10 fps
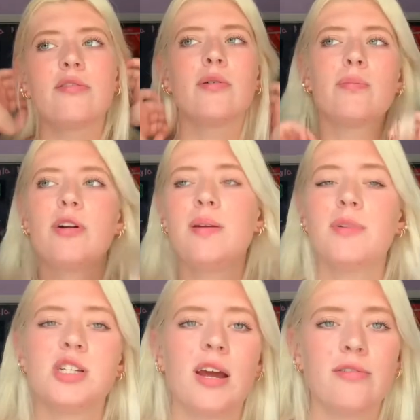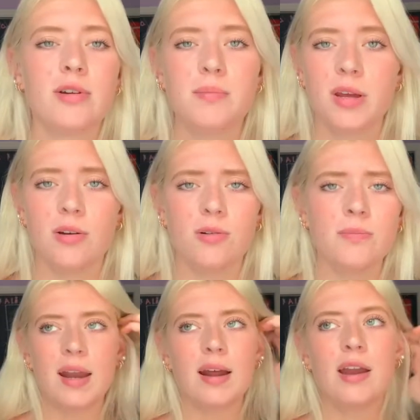for pretty much every
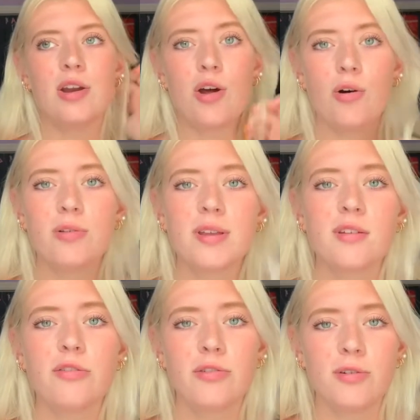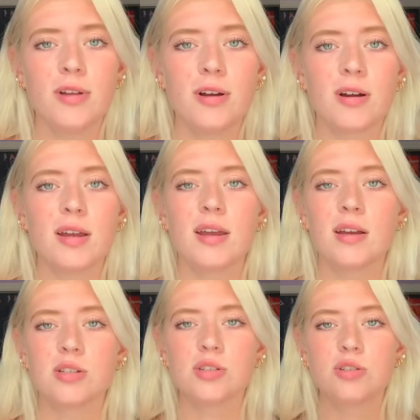meal. And I know that the food there can get
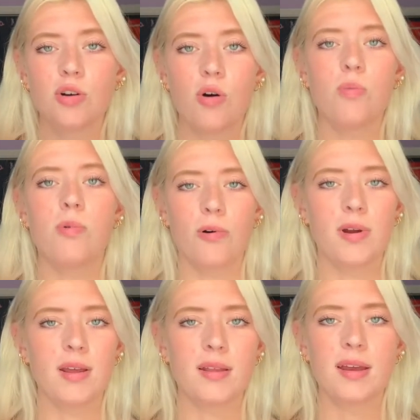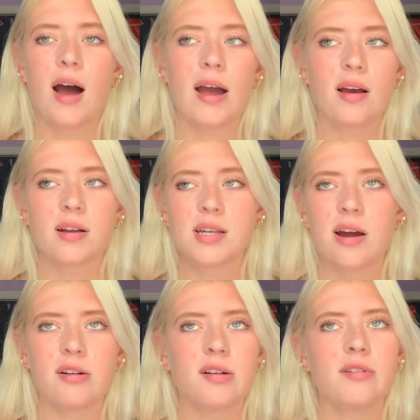so boring and like I got
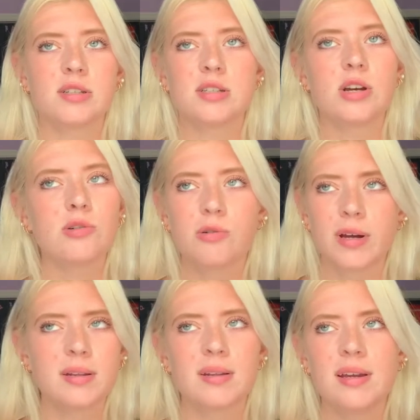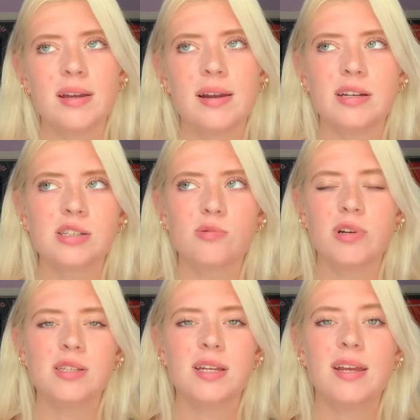tired of it so quickly and I just
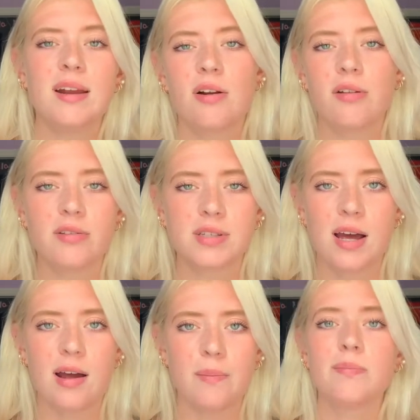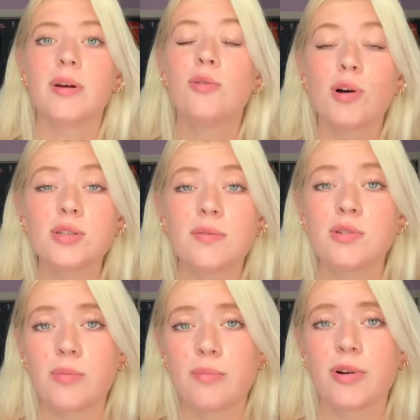wanted to eat out all the time. But you also have to
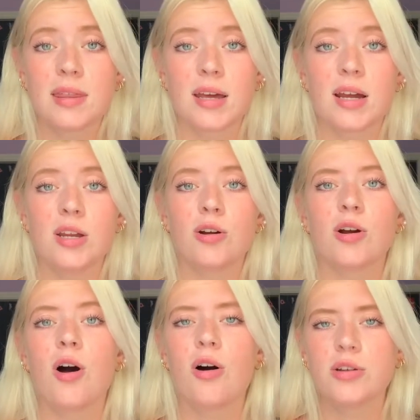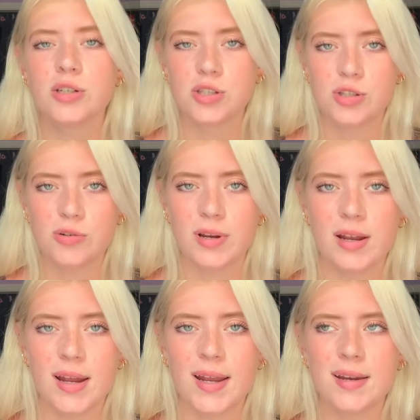remember that you're a college
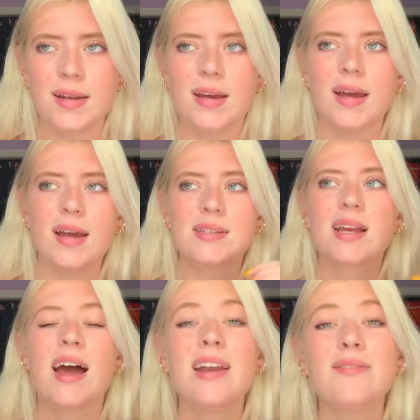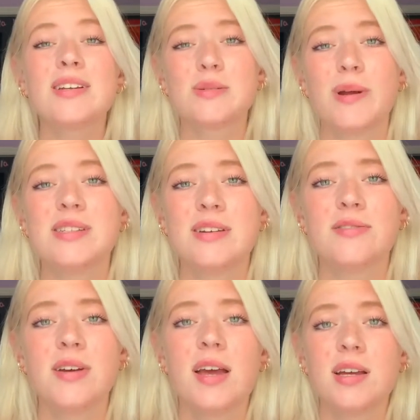student and it's kind of
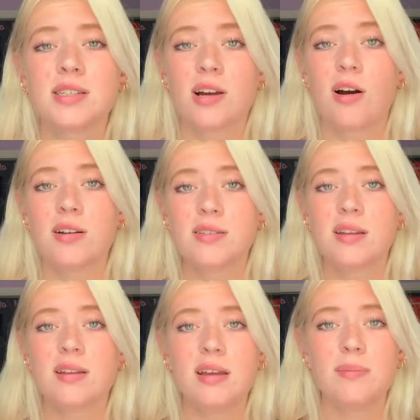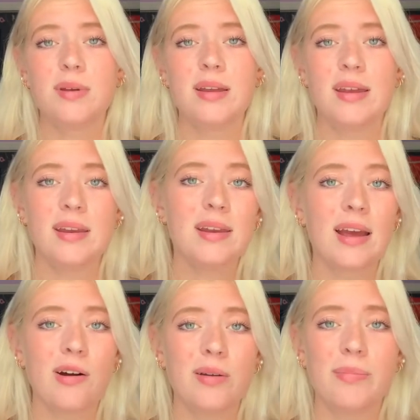expensive to constantly be eating
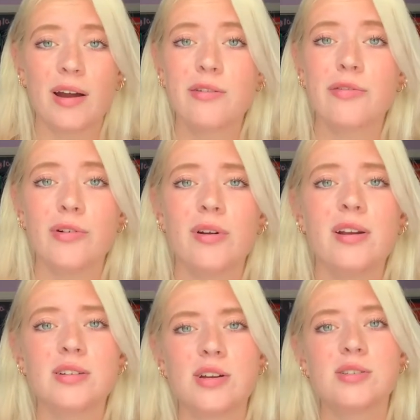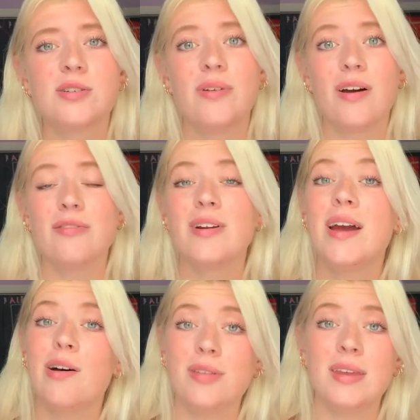out and buying food, and it's also not very
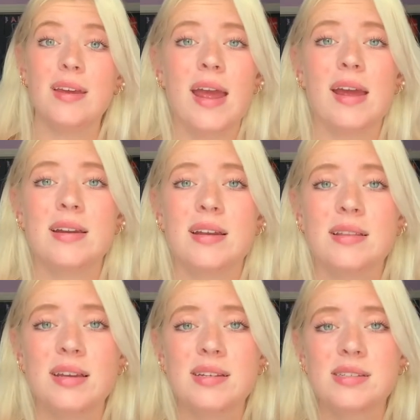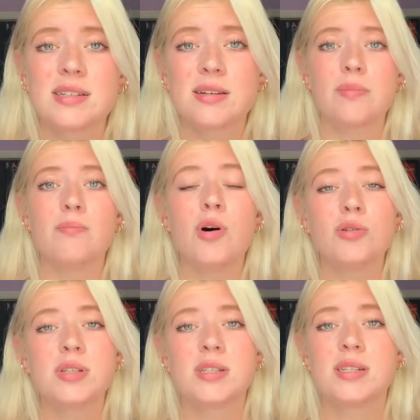healthy. And at least
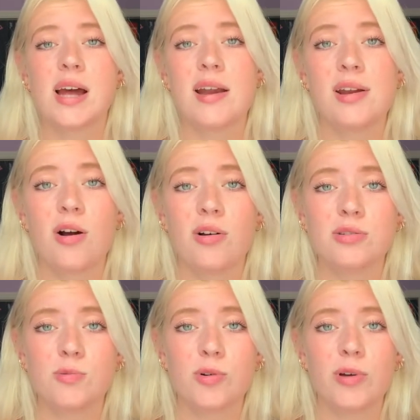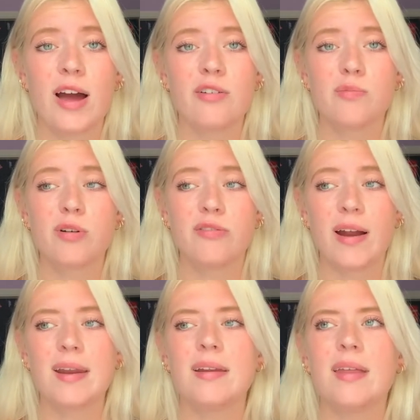most dining halls will have
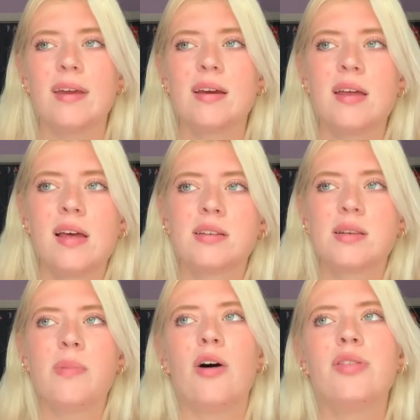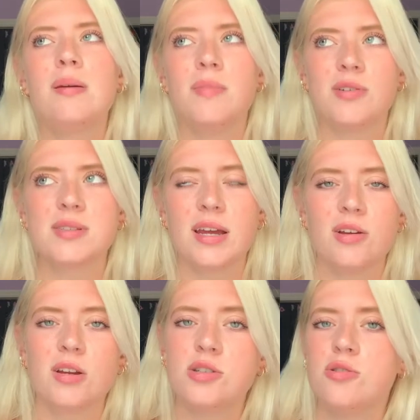provided like some healthy meals that you
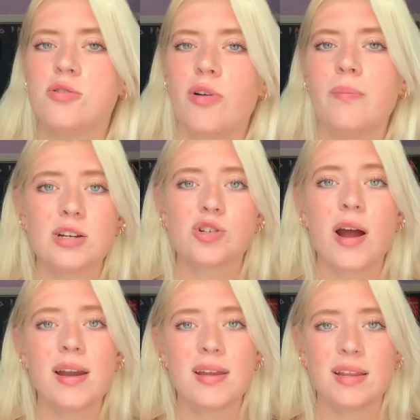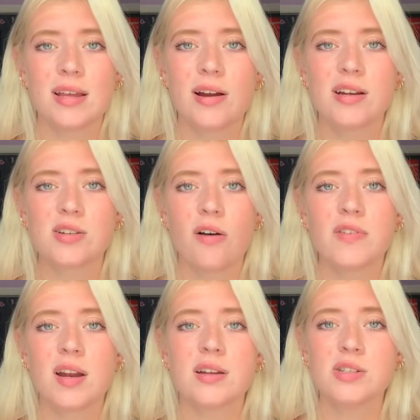can choose from. Try to eat there as
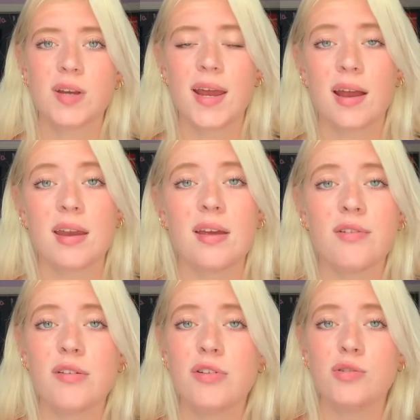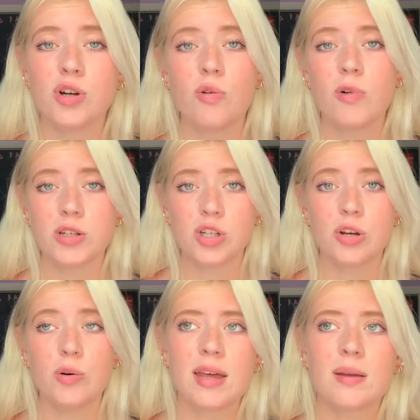often as you can, even if you don't want
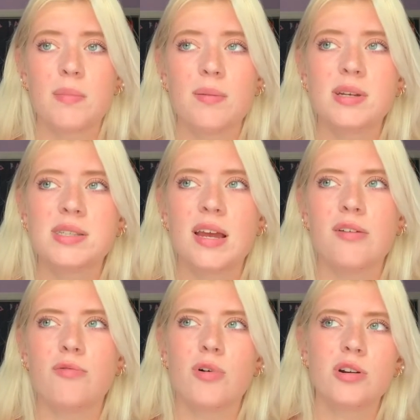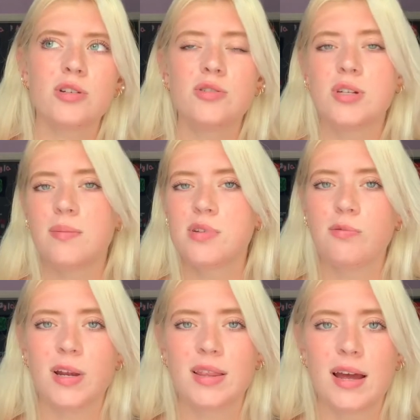to. Like maybe save 1 or 2 times a
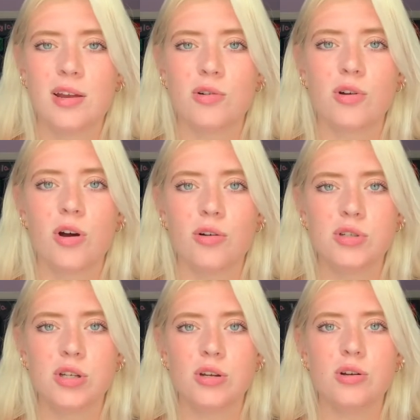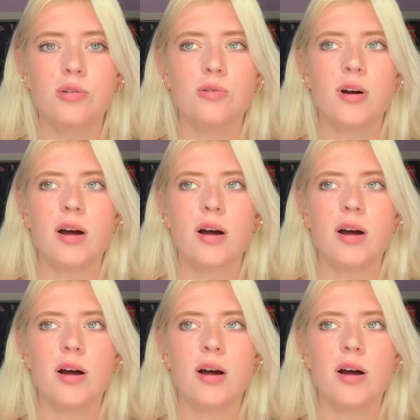week that you'll go to